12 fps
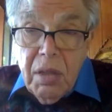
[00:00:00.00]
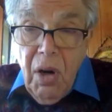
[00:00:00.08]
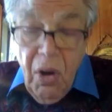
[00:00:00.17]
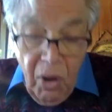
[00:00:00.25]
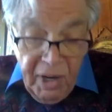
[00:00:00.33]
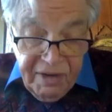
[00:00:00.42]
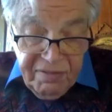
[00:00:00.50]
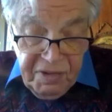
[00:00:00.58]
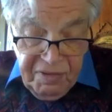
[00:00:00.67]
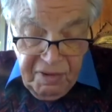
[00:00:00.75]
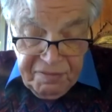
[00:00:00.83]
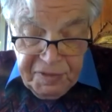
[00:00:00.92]
The heart of
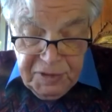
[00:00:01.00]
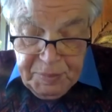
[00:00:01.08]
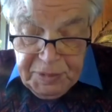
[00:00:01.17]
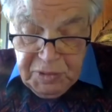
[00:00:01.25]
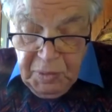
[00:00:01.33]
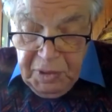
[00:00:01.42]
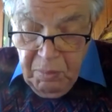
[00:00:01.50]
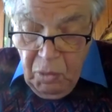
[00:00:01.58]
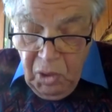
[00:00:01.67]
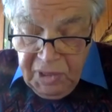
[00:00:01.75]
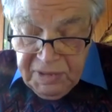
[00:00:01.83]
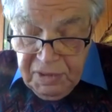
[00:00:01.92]
the difference between
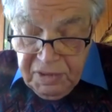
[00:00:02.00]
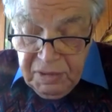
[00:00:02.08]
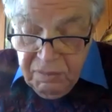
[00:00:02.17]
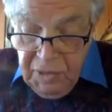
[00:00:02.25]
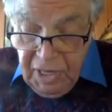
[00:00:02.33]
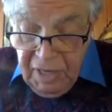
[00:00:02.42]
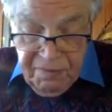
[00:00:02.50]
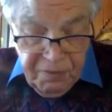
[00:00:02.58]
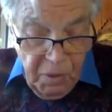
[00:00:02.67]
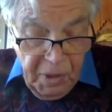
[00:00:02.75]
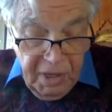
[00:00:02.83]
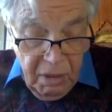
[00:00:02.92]
Marxism and
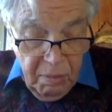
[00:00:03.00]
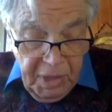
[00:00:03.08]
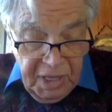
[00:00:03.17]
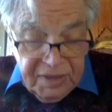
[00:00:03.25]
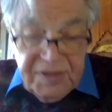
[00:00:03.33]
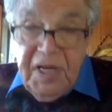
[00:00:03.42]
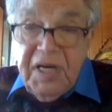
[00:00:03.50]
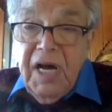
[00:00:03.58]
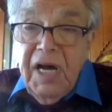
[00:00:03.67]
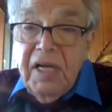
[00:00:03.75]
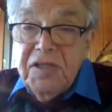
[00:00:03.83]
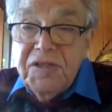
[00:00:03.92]
Freudian mass
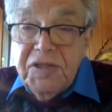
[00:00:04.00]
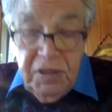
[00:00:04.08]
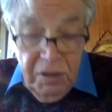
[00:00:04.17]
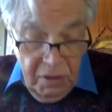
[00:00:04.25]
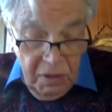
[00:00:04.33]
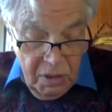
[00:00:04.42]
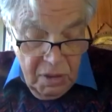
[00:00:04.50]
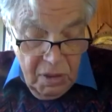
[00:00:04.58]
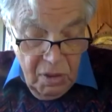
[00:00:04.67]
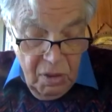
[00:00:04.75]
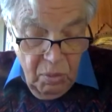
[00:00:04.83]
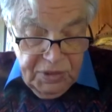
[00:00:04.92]
psychology
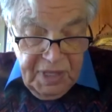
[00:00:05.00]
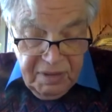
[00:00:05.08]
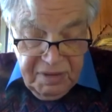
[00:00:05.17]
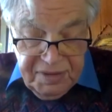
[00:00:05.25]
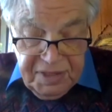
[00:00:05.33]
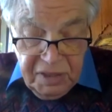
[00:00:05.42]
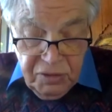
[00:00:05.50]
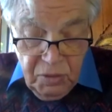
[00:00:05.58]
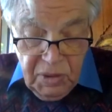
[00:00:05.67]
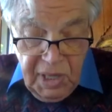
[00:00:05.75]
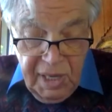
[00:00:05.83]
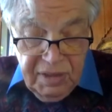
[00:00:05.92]
was that the
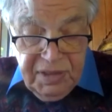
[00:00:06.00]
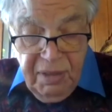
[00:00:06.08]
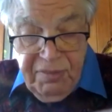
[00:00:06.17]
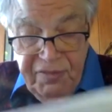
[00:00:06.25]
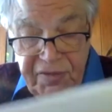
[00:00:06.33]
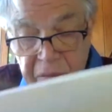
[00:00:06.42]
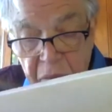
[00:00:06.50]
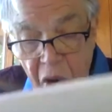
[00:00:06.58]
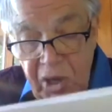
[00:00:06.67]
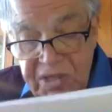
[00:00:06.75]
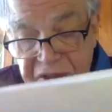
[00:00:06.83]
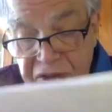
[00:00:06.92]
central concept for the
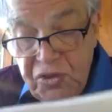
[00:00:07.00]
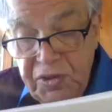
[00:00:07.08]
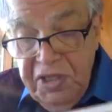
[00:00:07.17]
Marxist